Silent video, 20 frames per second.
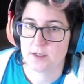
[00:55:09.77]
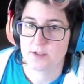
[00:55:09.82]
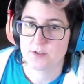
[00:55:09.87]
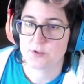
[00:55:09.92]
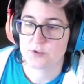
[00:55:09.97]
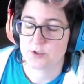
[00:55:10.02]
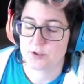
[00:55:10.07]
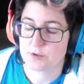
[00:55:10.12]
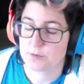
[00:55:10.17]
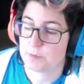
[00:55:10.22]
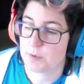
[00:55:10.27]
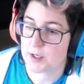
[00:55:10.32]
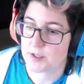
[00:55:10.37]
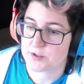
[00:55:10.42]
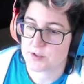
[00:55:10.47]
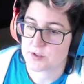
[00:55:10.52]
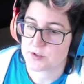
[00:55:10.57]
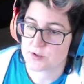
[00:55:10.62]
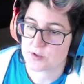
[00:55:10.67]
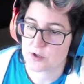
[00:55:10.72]
Certain
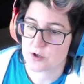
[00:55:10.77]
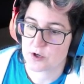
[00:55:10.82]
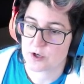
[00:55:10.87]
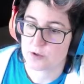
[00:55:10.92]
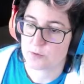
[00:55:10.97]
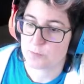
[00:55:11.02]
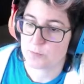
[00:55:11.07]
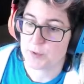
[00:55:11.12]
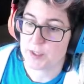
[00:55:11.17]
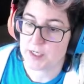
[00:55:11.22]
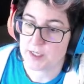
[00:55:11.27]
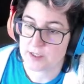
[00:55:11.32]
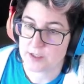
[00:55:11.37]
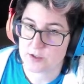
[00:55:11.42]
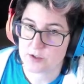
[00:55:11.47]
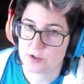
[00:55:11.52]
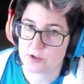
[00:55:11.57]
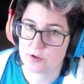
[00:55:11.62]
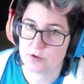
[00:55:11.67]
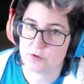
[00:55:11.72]
bosses are weak
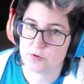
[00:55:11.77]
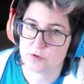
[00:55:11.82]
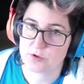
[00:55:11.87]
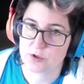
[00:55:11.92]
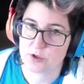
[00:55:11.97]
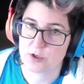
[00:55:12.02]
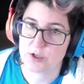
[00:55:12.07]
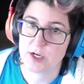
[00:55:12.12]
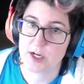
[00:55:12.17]
to certain